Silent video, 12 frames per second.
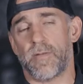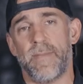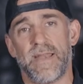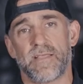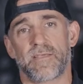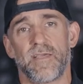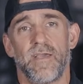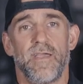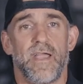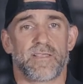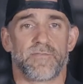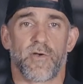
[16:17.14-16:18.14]
of minutes.
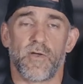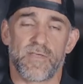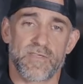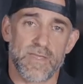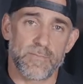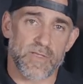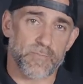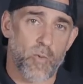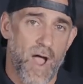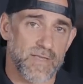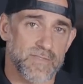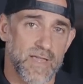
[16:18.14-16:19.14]
It's a very seamless
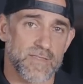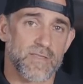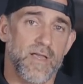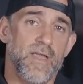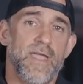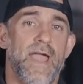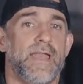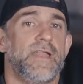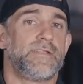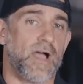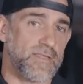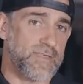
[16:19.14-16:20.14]
process and
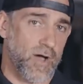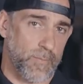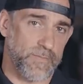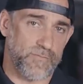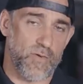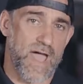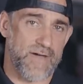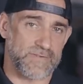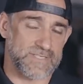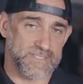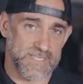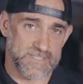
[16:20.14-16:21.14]
it does help if you have
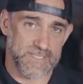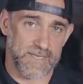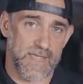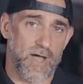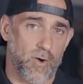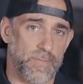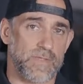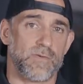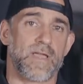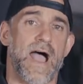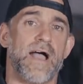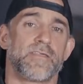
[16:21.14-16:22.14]
an assistant helping
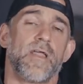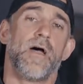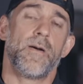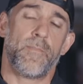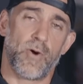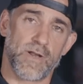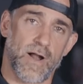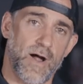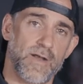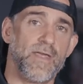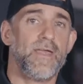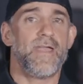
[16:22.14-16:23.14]
you guys put it
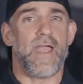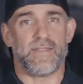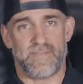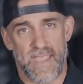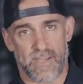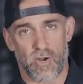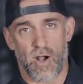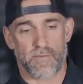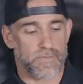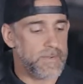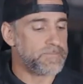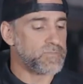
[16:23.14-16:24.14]
on and take it
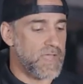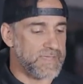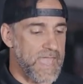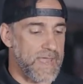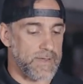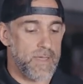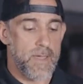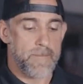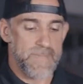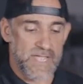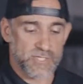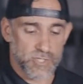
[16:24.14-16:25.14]
off. Again,
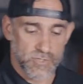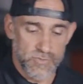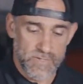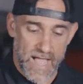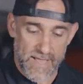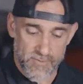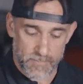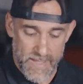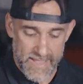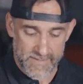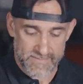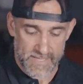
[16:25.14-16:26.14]
make sure you guys are
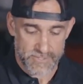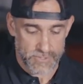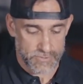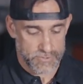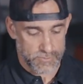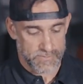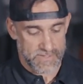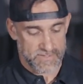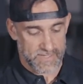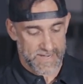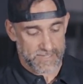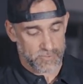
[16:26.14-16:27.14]
paying attention to these
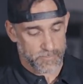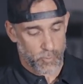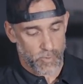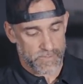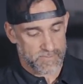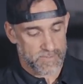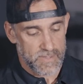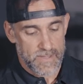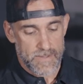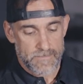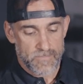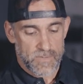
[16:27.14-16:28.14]
connector points
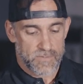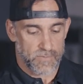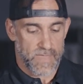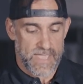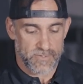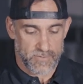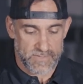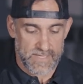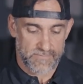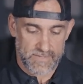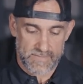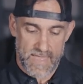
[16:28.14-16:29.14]
so that you're
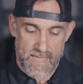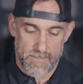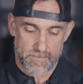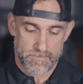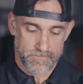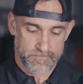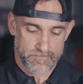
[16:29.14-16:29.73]
giving them